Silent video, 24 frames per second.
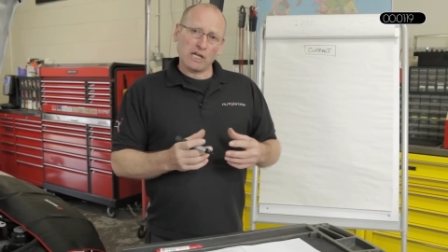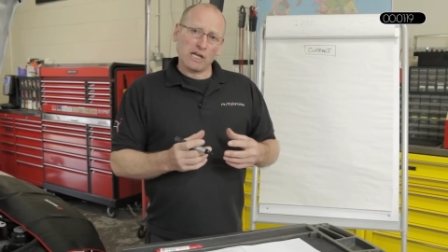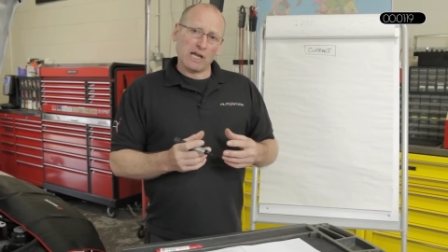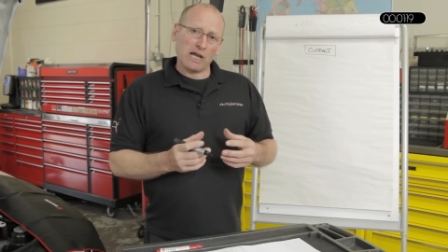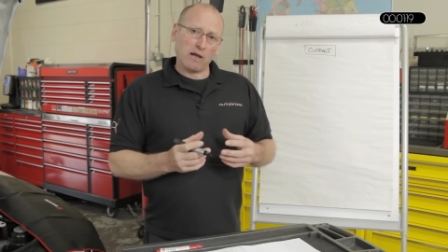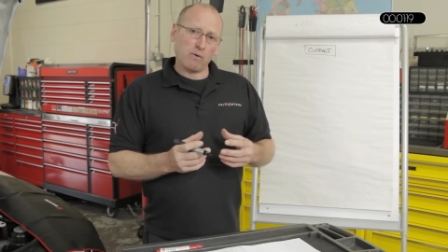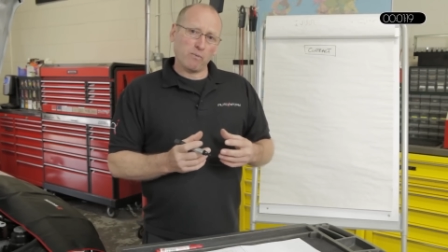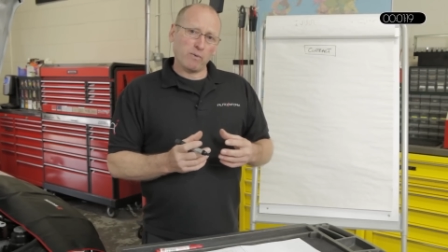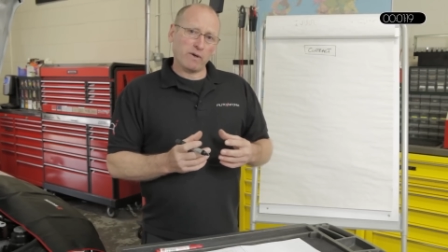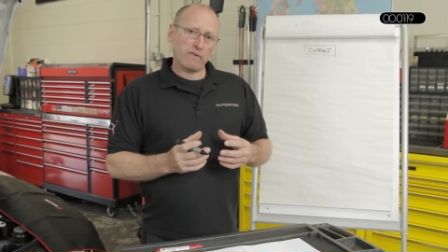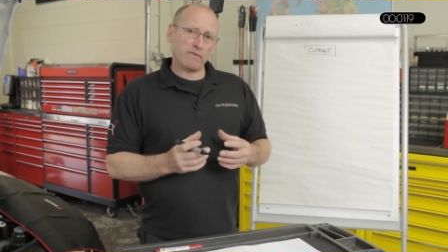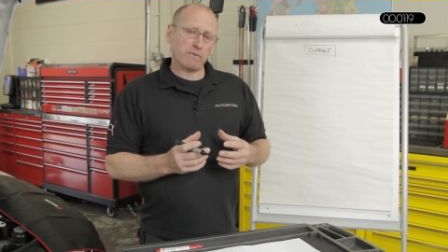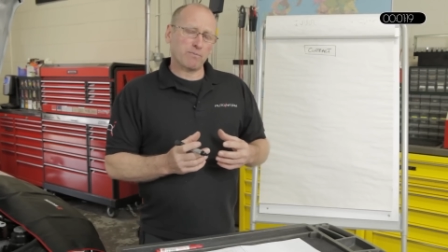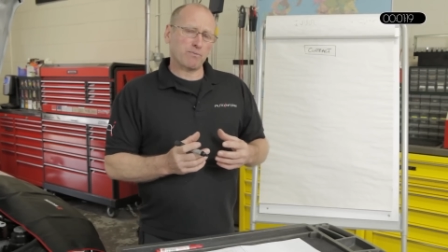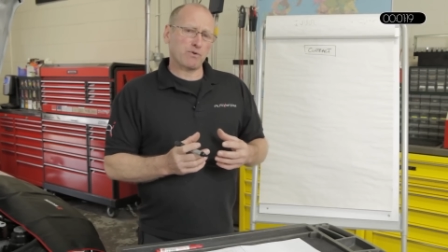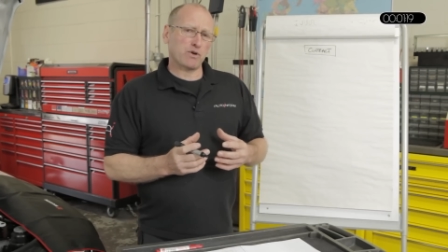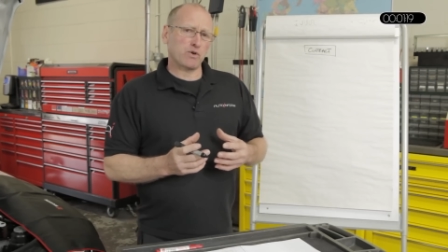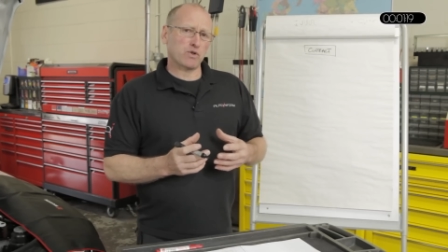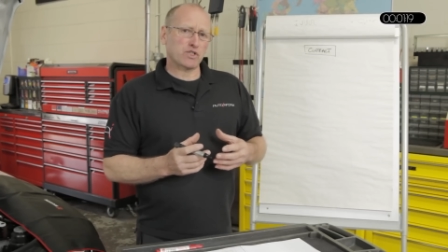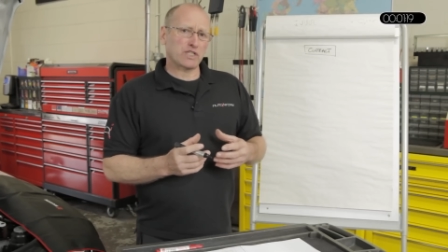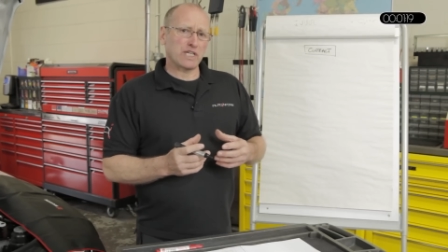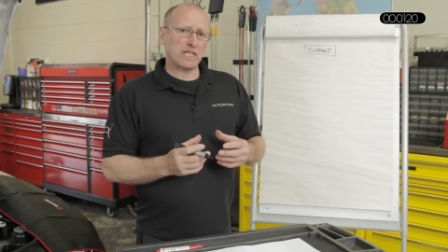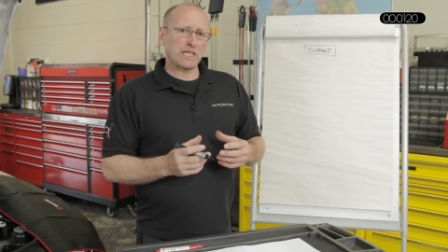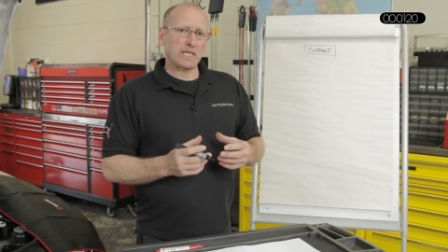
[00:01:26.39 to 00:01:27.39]
And we've
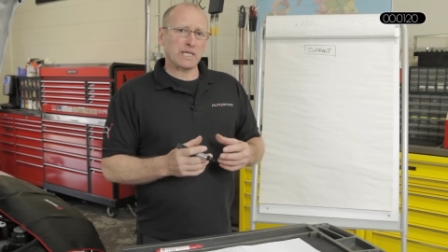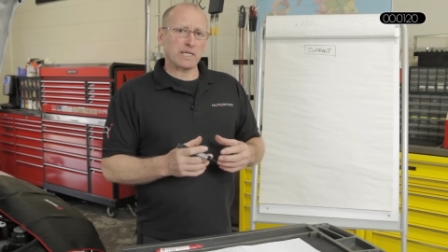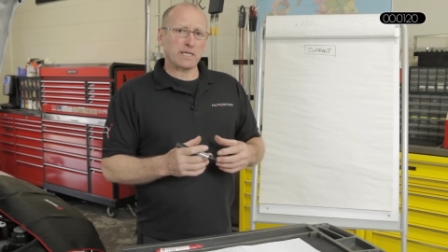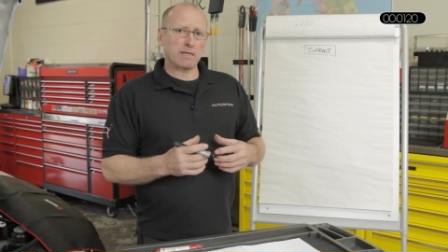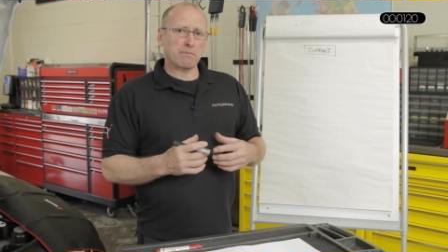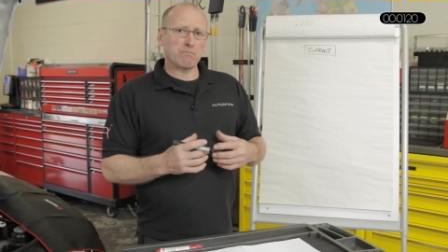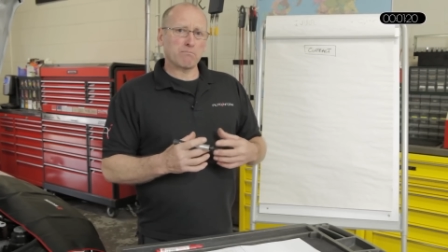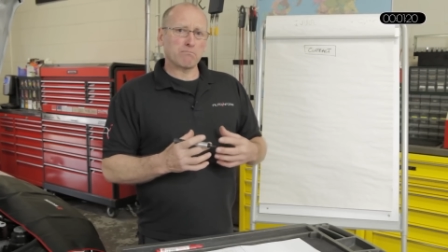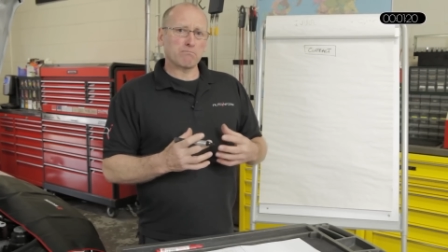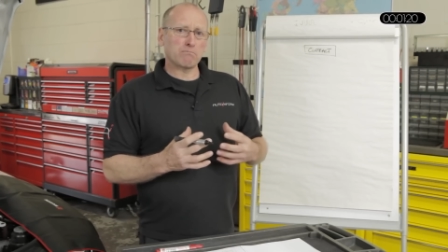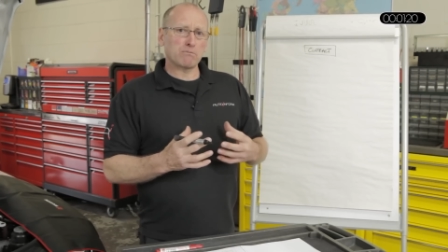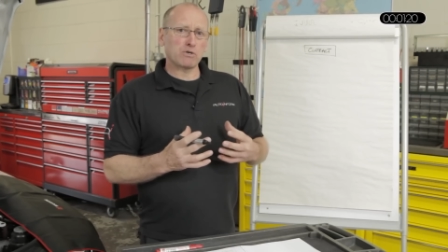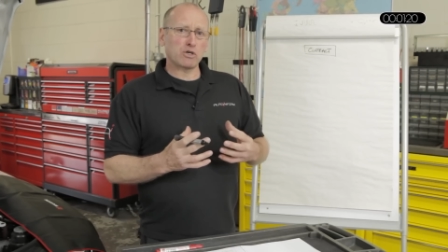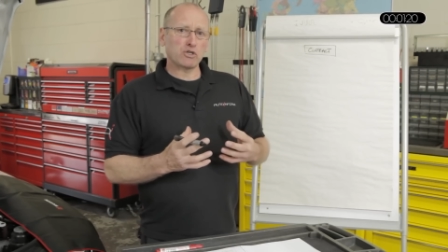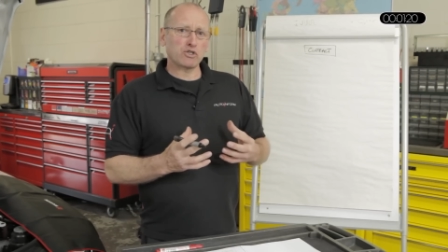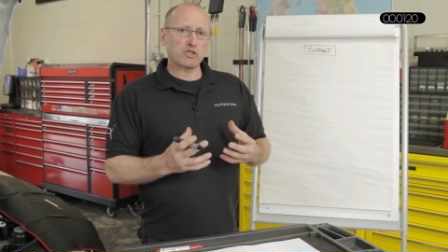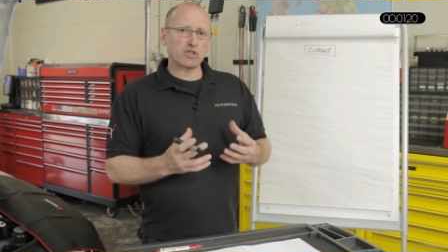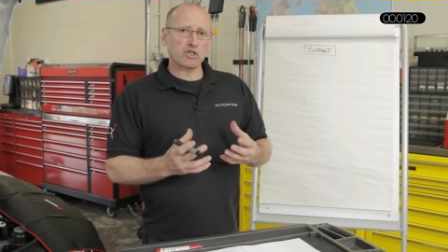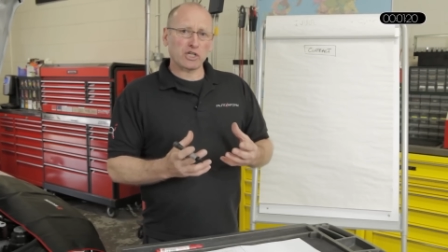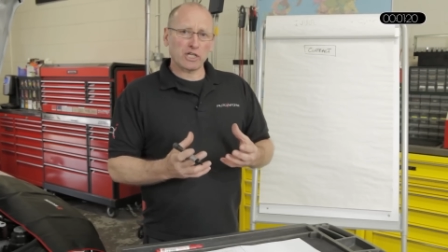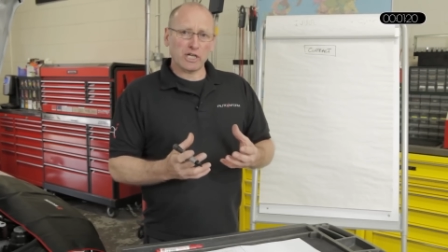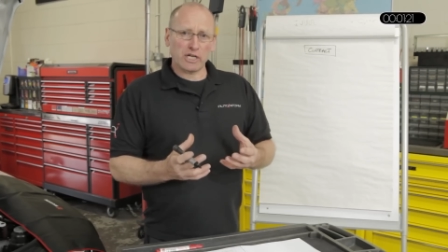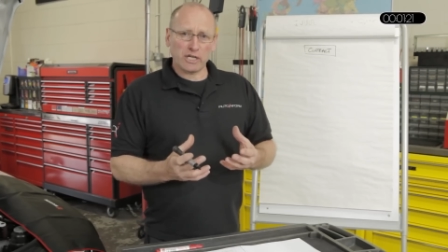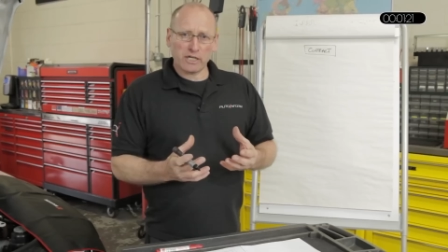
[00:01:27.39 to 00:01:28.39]
approached this in a
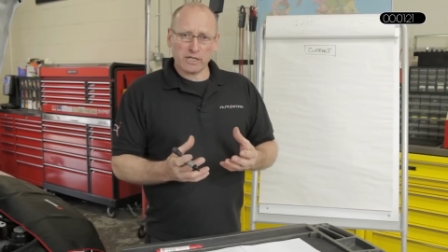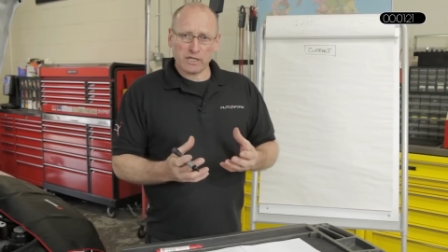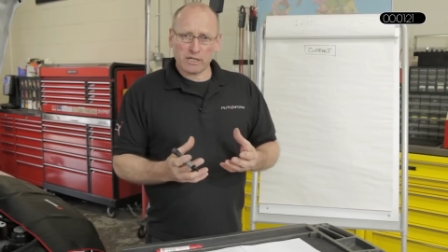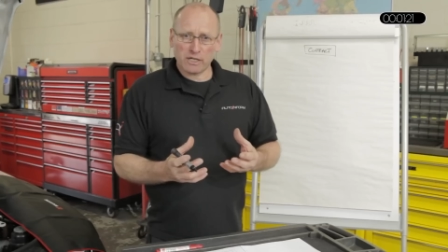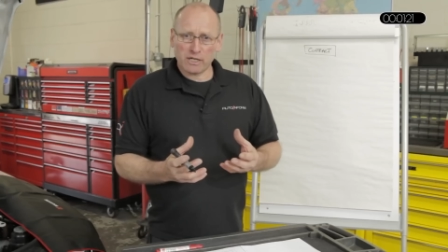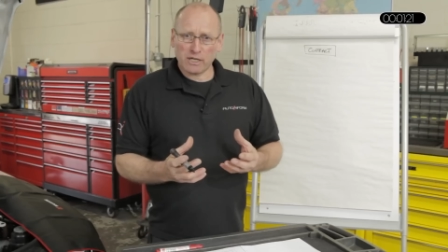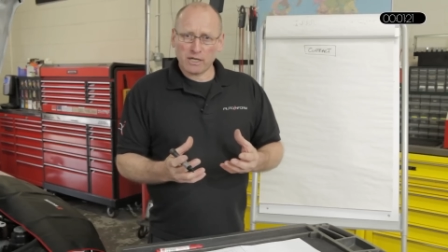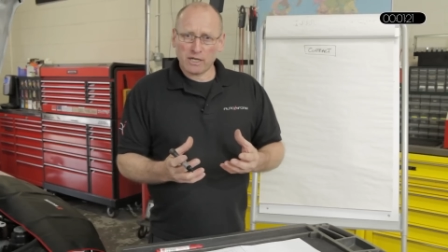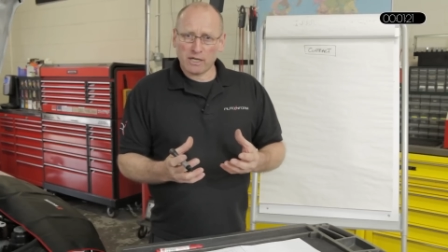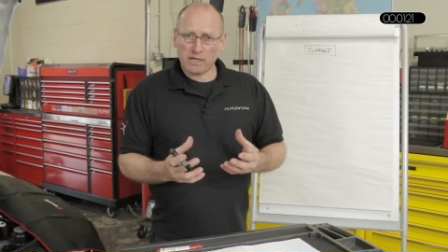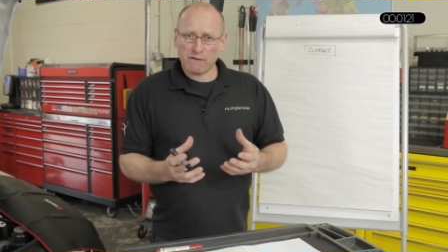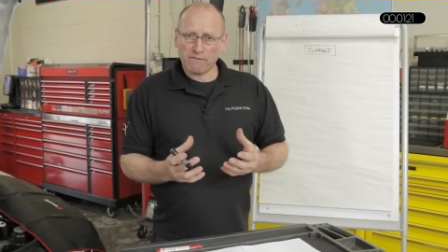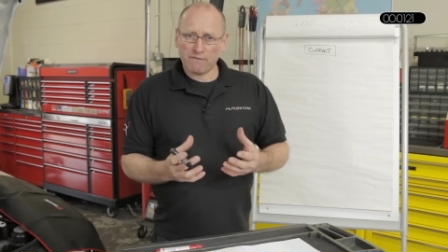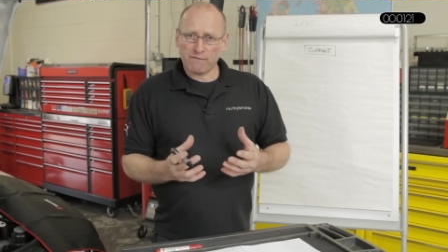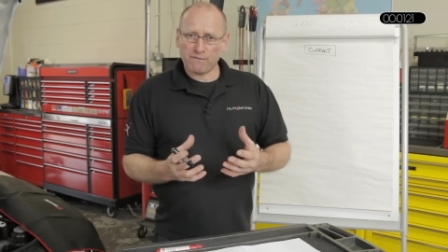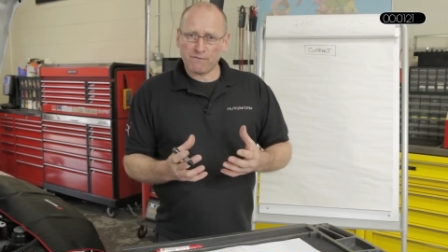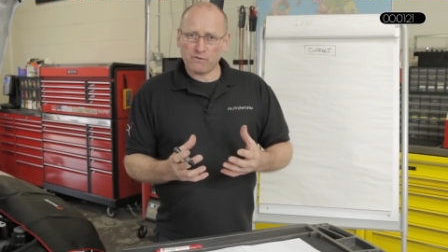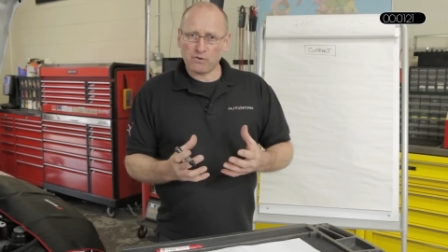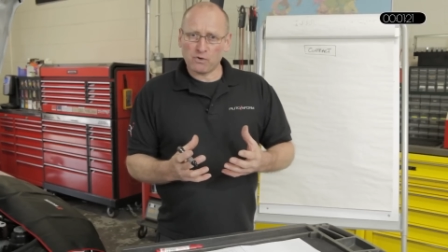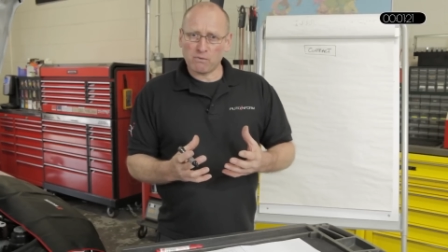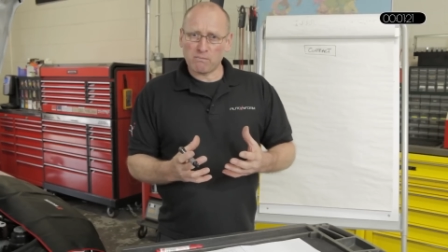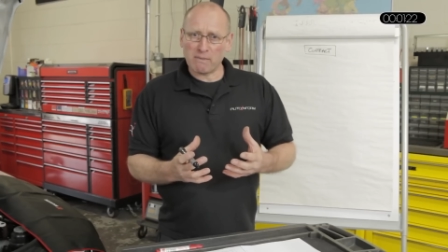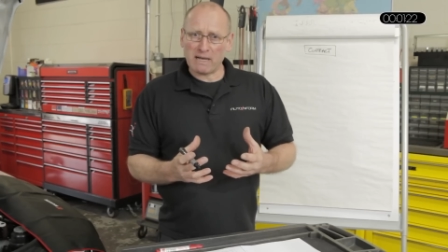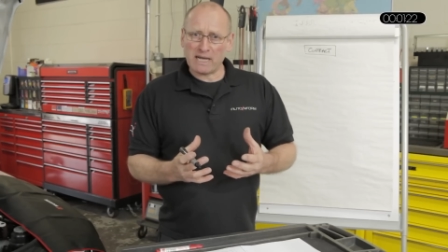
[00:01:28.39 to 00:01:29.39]
modular
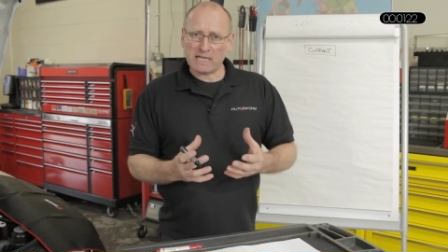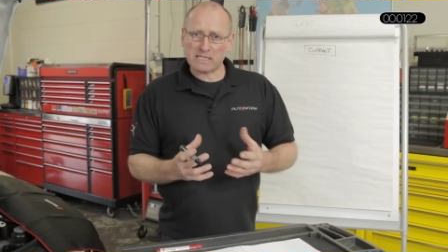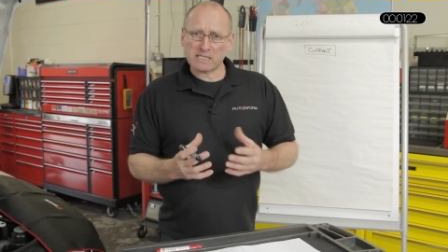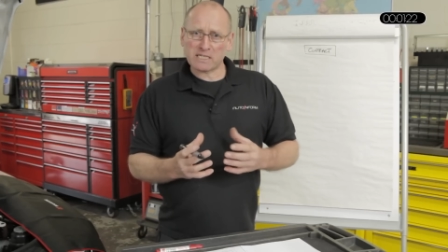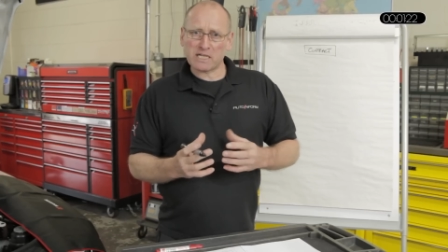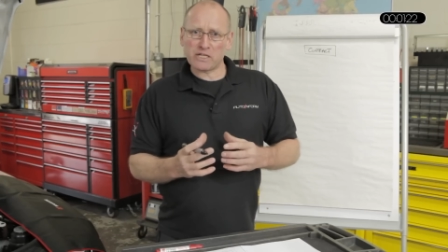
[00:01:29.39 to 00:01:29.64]
format.